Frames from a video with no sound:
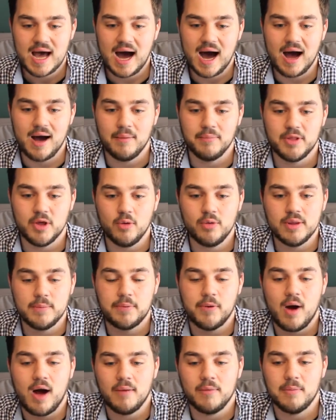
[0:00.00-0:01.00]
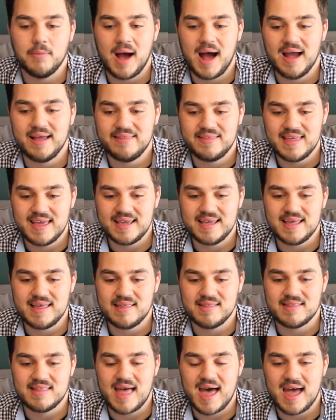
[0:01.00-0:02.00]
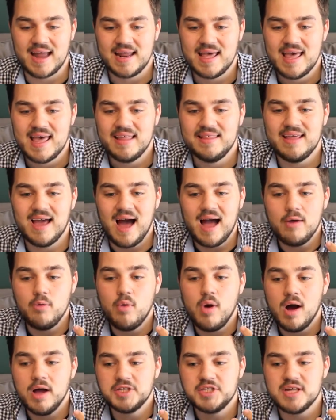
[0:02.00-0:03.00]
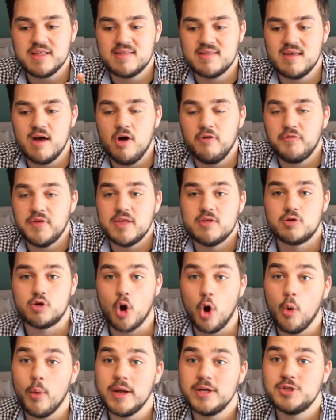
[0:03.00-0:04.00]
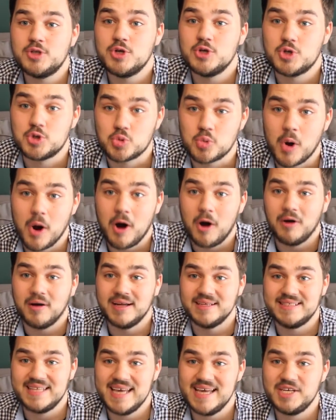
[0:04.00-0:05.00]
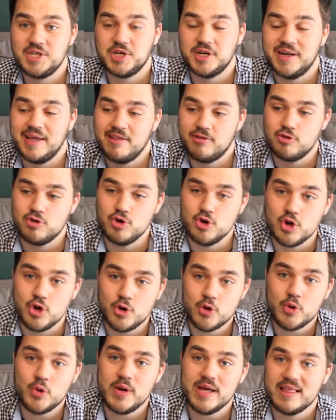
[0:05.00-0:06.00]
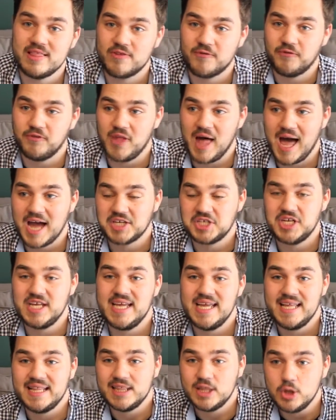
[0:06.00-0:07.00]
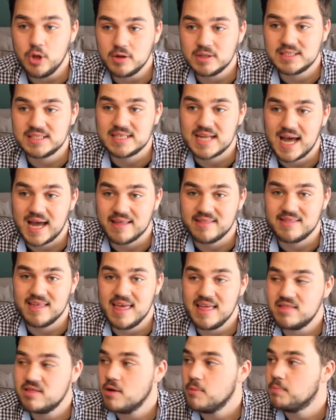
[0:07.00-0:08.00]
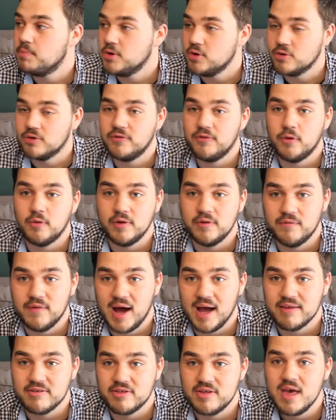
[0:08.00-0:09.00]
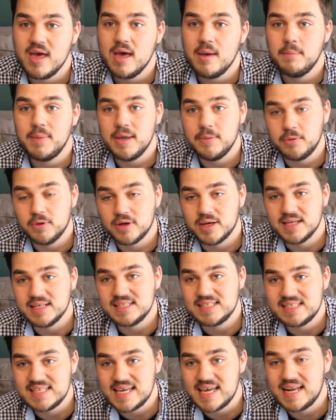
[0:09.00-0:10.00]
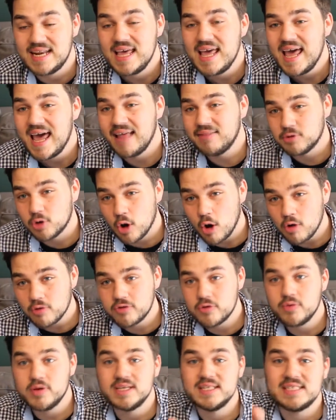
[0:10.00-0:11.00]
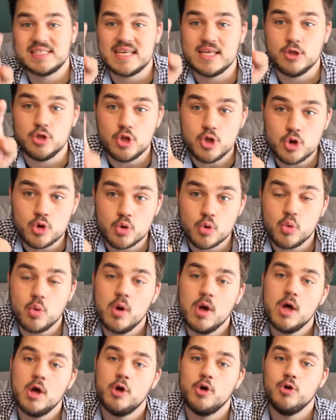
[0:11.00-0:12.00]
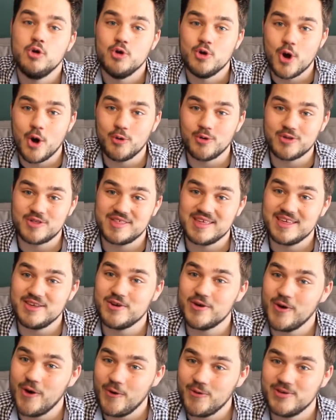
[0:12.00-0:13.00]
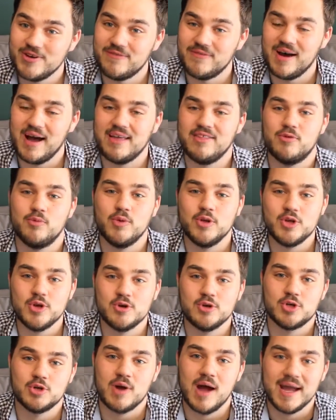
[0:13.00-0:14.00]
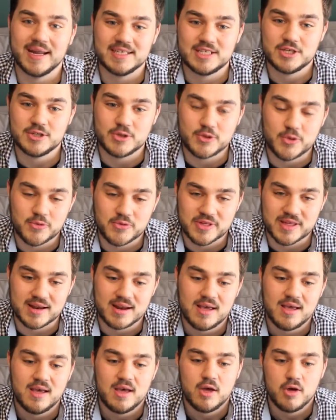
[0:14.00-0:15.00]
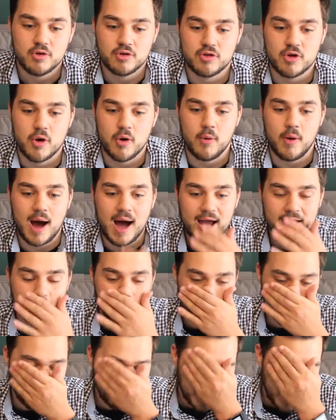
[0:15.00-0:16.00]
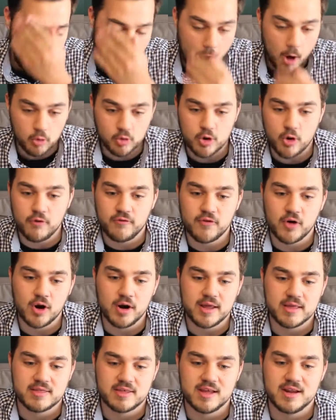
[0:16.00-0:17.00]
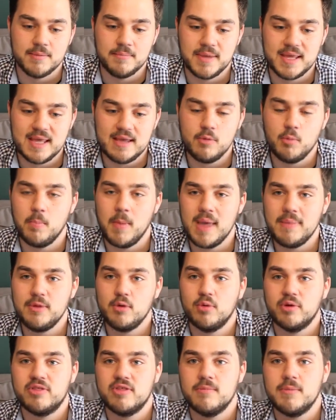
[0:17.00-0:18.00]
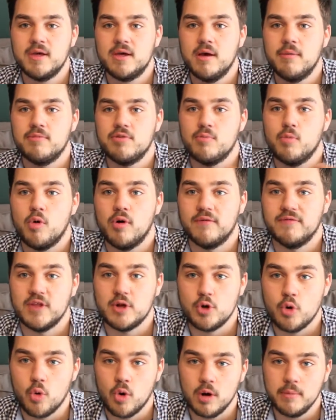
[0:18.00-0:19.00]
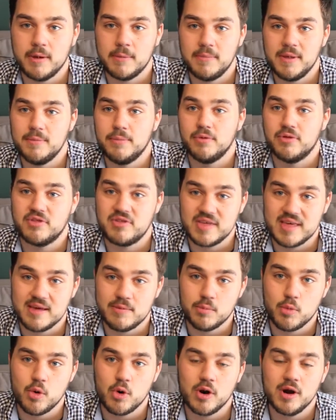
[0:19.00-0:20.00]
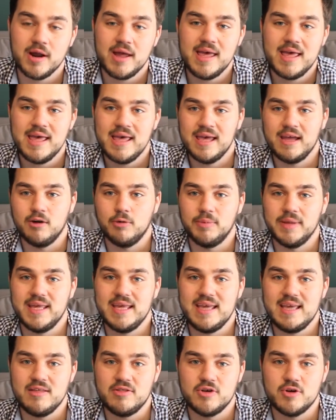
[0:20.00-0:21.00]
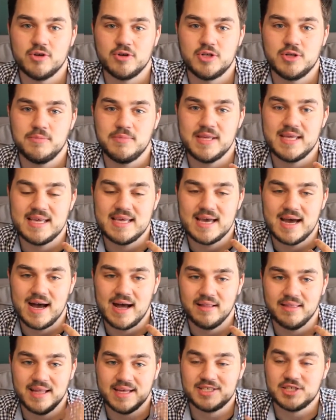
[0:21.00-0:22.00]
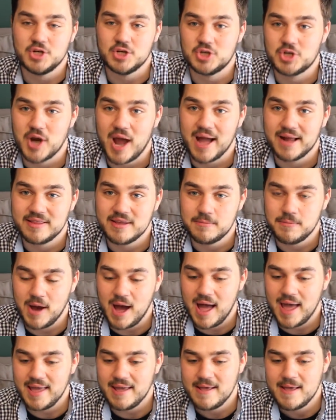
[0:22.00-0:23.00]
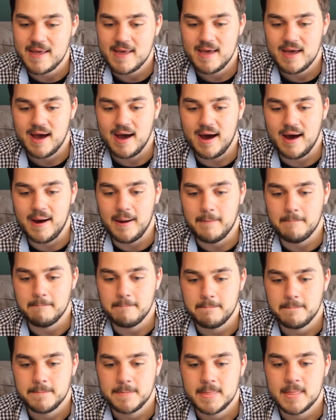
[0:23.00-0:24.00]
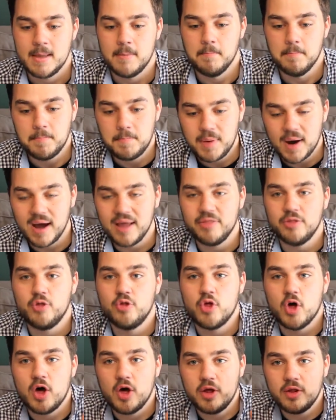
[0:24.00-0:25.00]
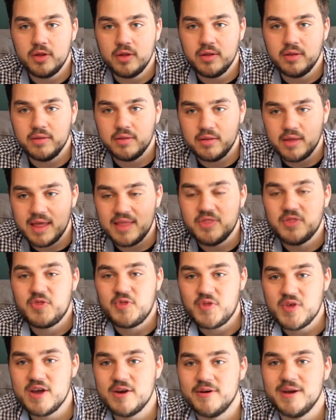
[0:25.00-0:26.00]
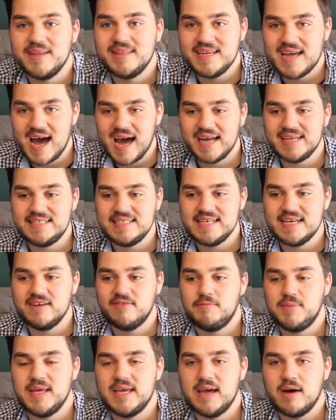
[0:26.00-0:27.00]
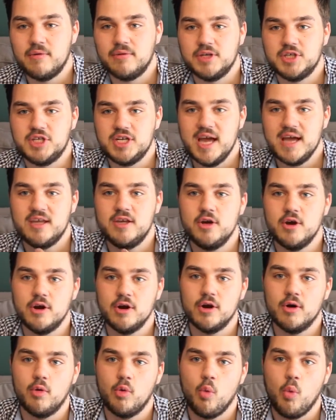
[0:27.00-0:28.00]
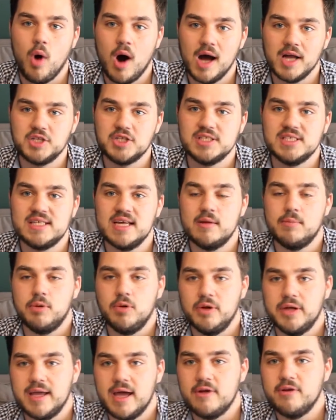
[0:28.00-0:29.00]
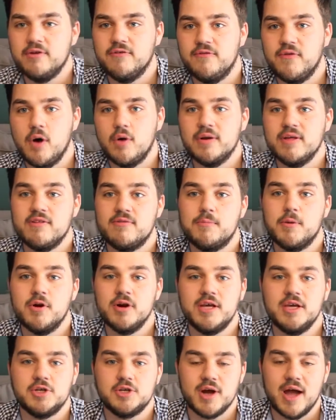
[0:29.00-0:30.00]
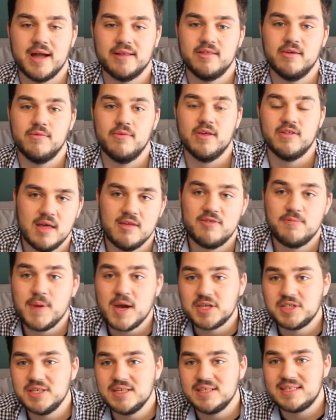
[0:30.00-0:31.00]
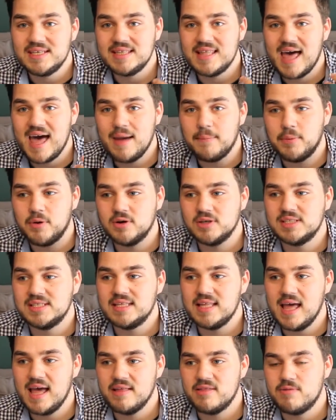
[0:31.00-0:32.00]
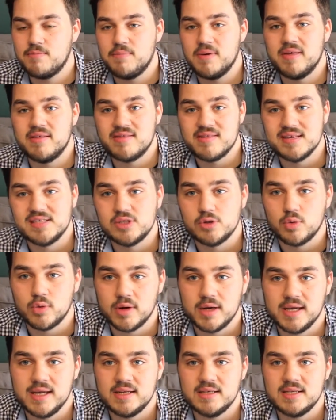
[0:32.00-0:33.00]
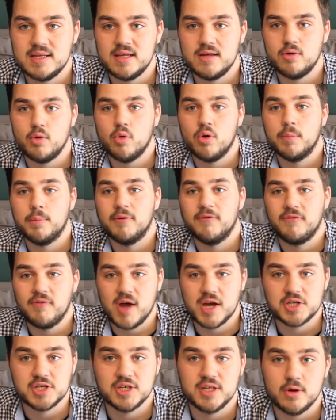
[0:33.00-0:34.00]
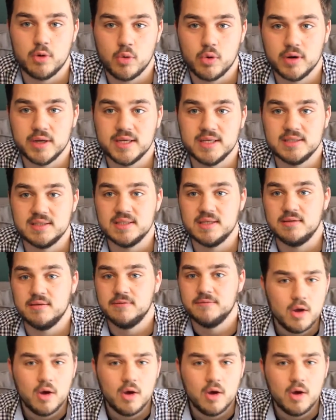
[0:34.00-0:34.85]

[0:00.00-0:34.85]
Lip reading: The only problem, I think, is that the iWatch itself is going to draw attention. It's new, it's flashy, it looks nice, it's a beautiful device. People are going to see it, and they're also going to see you noticing your own device when you're trying to use it. So I don't know how covert it's going to be. Maybe once it becomes more of the norm and people see it more, it'll be easier to be less distracted by. But in theory, the idea of being able to check your watch instead of pulling out your phone is pretty attractive, especially to that person that's business-oriented or professionally oriented.